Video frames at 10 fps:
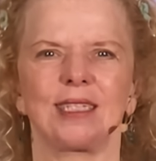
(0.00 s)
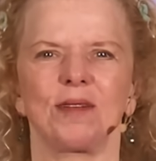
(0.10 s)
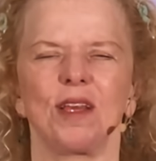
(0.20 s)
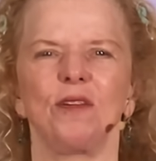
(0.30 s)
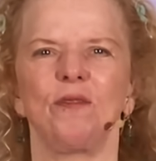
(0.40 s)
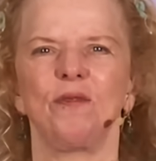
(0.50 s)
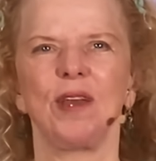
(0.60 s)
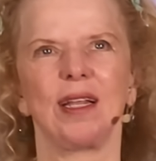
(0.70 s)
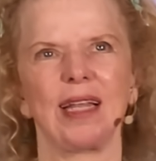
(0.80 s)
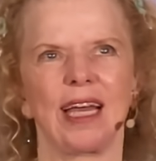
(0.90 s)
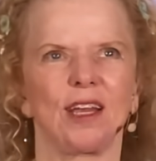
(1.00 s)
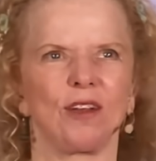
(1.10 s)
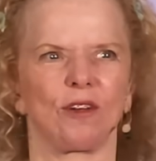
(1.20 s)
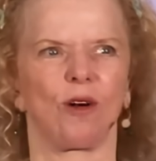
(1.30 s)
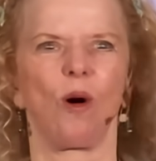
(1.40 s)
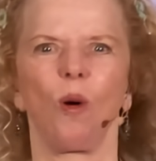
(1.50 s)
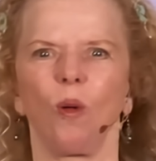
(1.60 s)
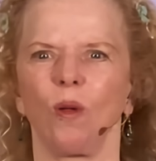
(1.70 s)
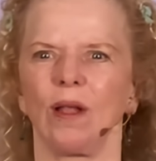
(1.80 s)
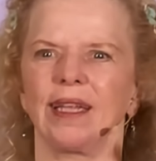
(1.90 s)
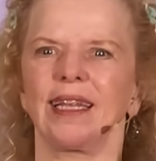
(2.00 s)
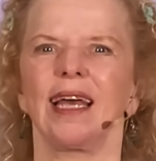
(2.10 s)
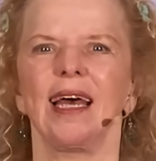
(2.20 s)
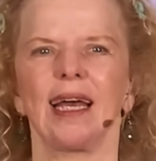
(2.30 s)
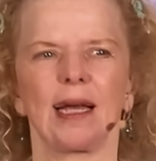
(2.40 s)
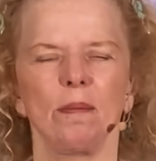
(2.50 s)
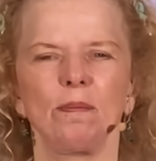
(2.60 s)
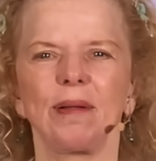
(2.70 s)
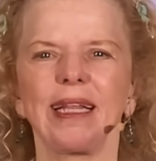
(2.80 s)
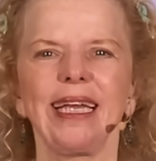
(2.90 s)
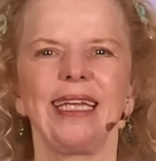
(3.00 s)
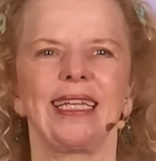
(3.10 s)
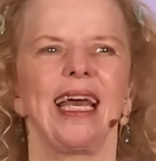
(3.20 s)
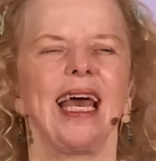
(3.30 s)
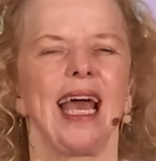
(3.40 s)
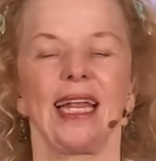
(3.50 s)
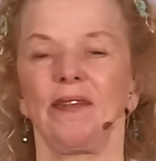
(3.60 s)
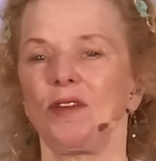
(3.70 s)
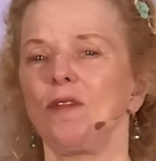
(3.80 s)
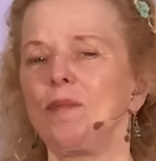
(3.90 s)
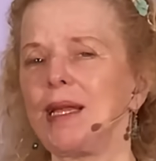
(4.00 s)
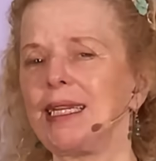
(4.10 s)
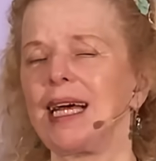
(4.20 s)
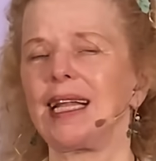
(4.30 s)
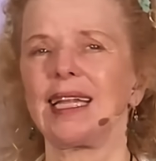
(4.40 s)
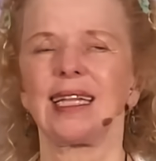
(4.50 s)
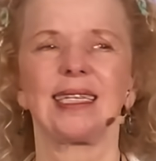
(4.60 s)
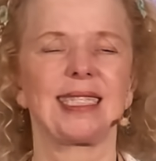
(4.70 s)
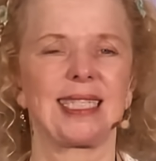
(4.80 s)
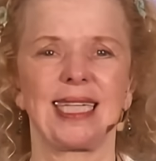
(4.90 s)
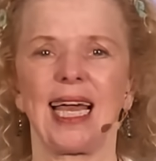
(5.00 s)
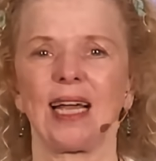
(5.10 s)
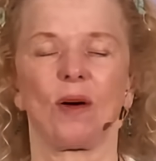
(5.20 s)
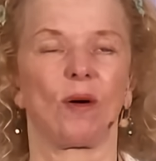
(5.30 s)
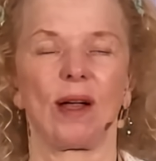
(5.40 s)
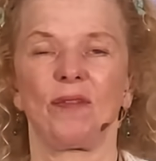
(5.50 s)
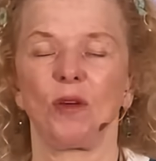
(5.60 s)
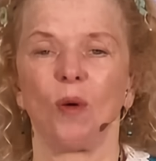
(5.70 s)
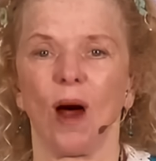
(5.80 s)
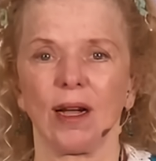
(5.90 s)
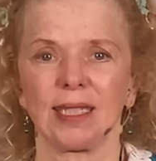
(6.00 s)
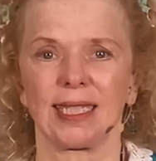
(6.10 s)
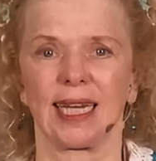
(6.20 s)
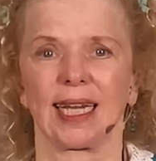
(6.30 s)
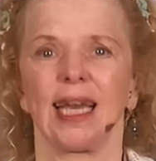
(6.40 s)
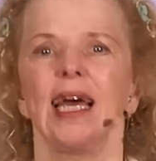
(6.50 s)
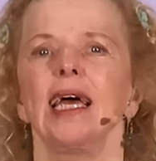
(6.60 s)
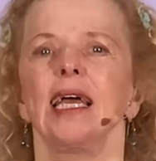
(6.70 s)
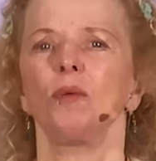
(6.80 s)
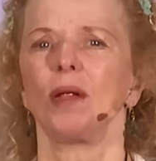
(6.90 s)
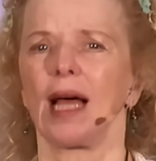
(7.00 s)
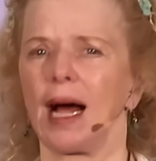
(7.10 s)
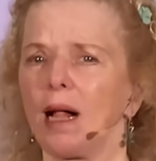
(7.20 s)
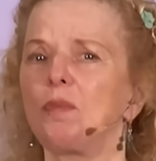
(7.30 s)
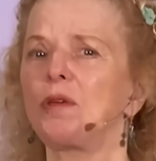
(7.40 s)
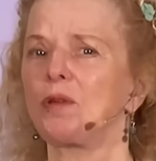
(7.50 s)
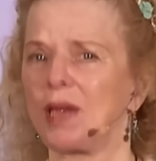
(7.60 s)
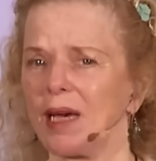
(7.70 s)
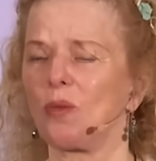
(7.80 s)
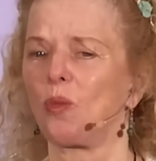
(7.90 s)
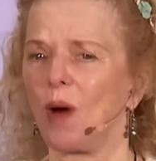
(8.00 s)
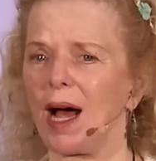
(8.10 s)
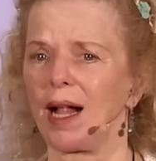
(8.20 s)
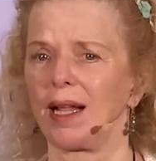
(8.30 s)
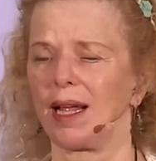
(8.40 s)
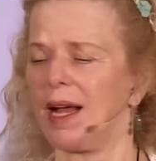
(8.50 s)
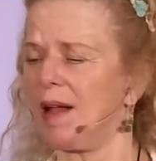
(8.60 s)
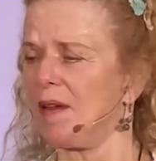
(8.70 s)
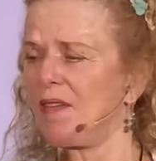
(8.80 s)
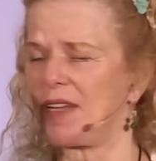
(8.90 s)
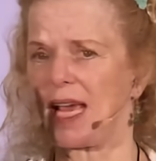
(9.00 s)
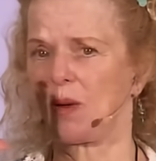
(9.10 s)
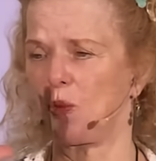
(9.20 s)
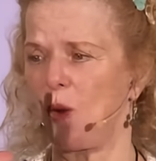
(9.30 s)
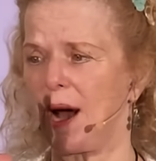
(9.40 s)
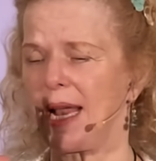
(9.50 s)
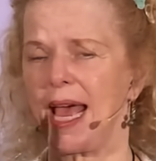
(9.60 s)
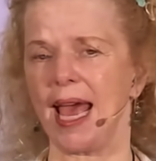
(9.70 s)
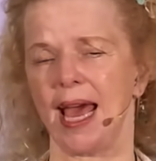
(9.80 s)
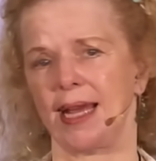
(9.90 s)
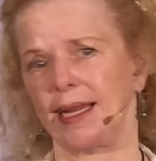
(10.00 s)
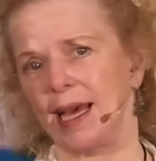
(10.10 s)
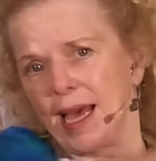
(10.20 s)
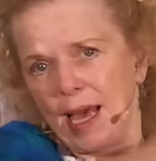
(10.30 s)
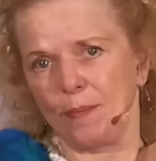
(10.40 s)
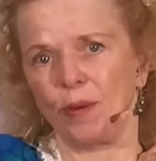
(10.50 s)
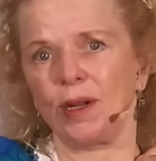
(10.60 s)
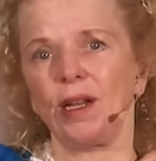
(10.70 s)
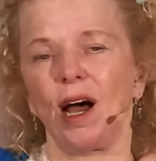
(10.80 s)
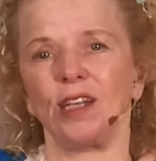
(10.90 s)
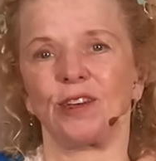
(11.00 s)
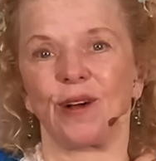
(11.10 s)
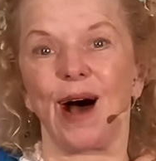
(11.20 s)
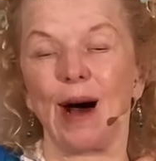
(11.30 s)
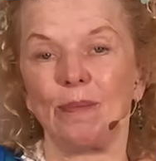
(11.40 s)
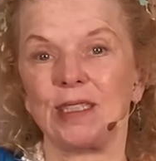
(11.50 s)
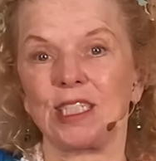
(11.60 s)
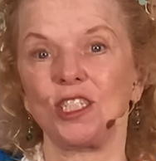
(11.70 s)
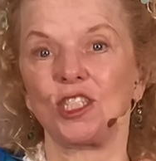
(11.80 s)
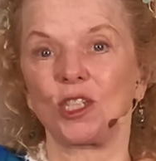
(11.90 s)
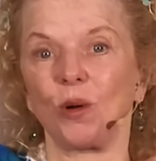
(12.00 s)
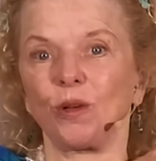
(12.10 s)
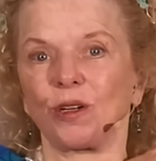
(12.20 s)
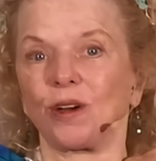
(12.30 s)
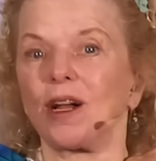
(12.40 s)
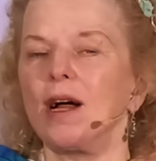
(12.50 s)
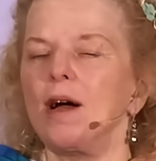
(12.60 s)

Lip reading: so that you feel like you're whole and complete. And if you've been a little sick, or if you are sick, it will help you get well. If you take one hand and put it on your opposite shoulder,